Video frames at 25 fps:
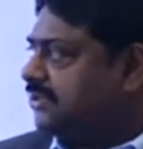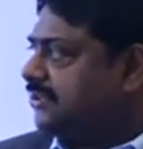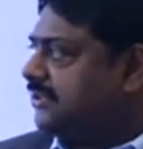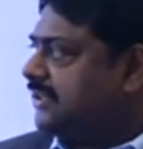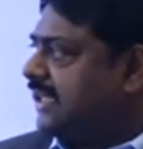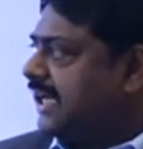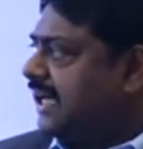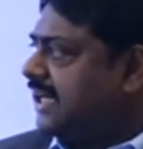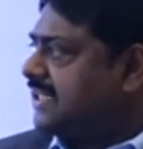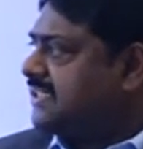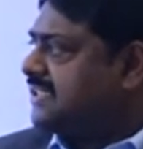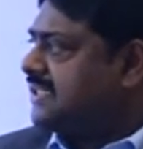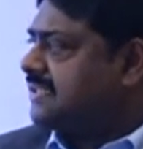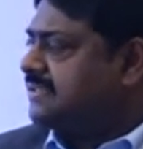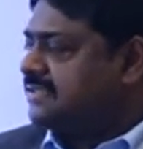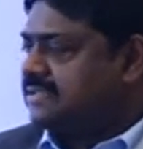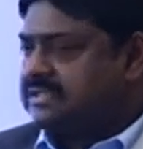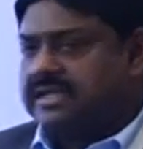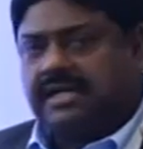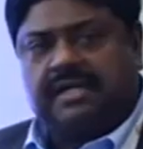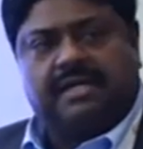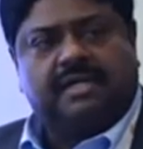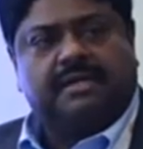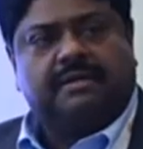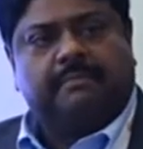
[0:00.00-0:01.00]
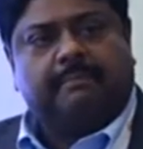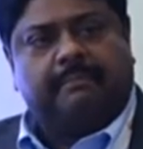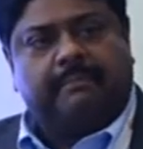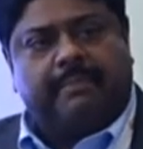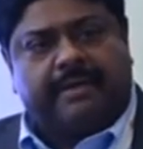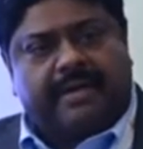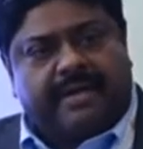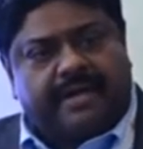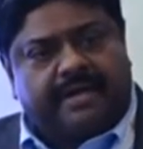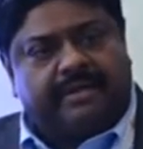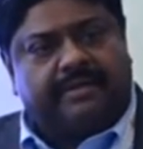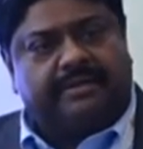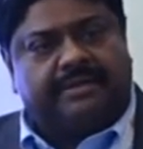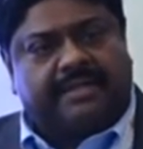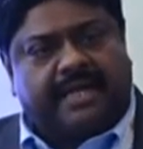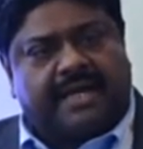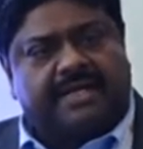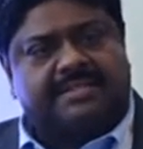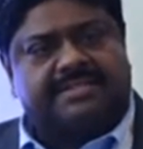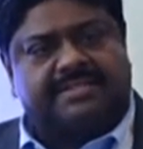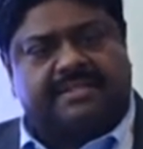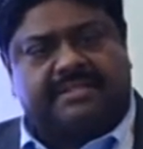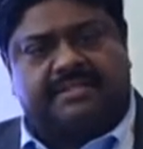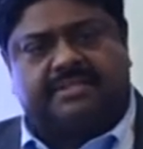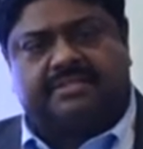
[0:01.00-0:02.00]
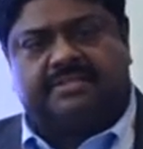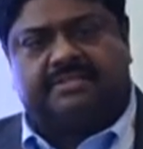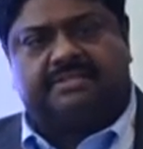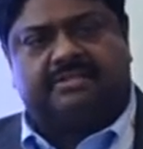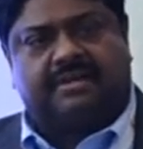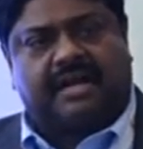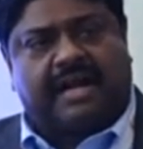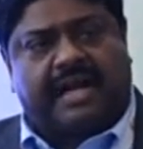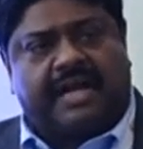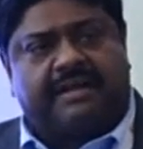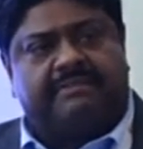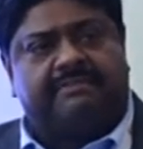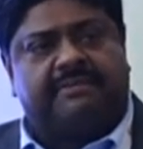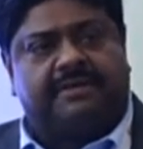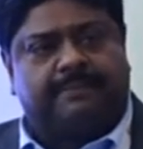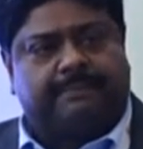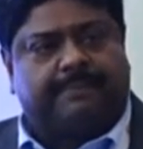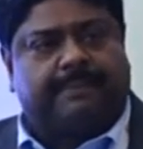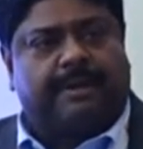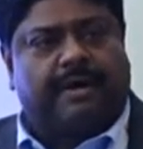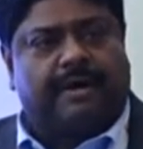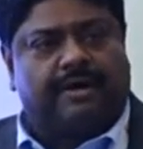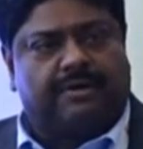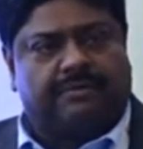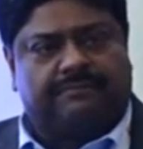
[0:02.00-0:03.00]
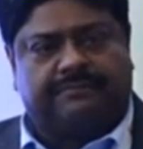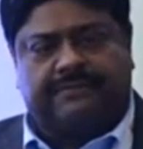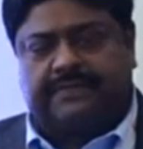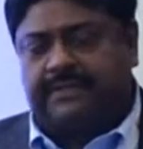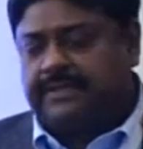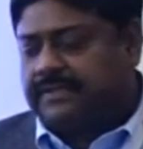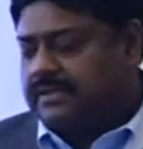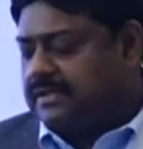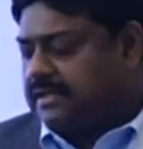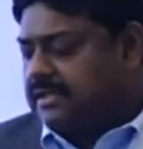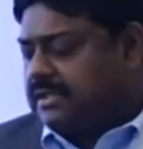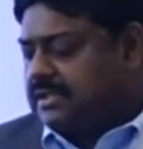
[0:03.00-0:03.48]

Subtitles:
So that's a driver part of it.